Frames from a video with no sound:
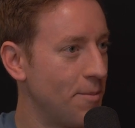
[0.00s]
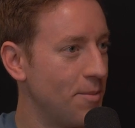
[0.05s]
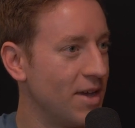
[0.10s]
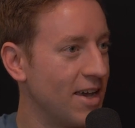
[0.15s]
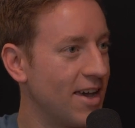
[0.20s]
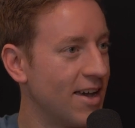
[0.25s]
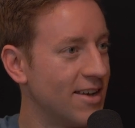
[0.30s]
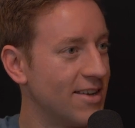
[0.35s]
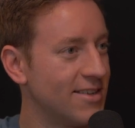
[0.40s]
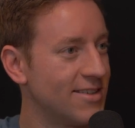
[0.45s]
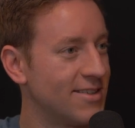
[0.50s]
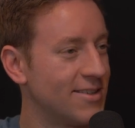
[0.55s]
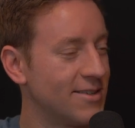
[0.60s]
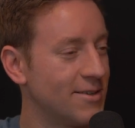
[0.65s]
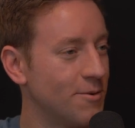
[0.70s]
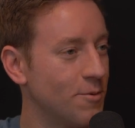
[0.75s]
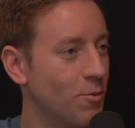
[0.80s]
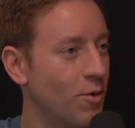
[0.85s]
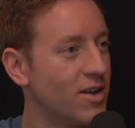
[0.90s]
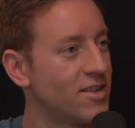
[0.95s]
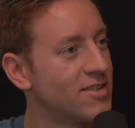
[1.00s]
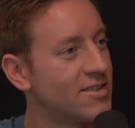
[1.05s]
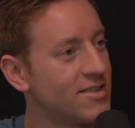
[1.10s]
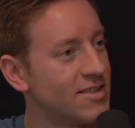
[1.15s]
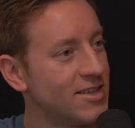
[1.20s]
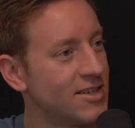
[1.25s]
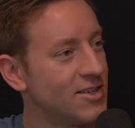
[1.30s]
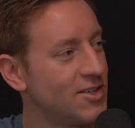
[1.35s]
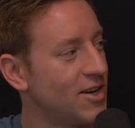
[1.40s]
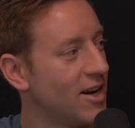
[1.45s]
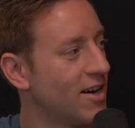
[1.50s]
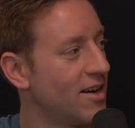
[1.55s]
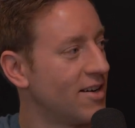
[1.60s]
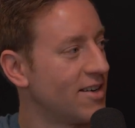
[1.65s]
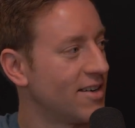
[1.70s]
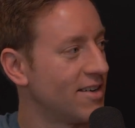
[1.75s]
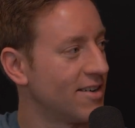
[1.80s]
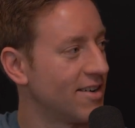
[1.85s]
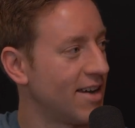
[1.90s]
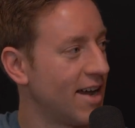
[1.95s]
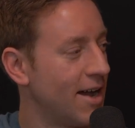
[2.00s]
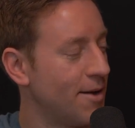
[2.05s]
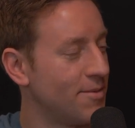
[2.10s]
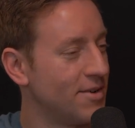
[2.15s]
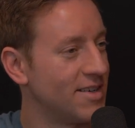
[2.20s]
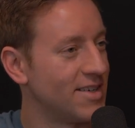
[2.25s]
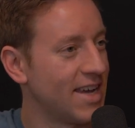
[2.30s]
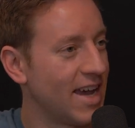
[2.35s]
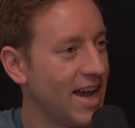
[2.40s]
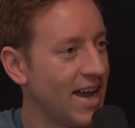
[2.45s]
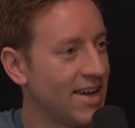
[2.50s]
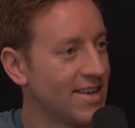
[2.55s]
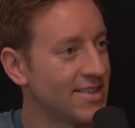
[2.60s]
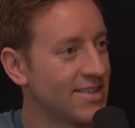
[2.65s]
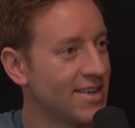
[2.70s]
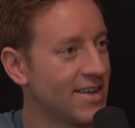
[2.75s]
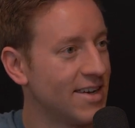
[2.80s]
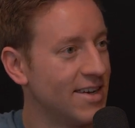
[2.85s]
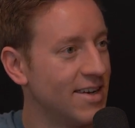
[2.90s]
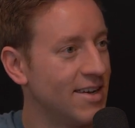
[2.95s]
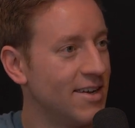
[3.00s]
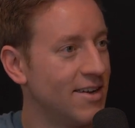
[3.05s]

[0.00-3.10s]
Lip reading: because what's the shared common task?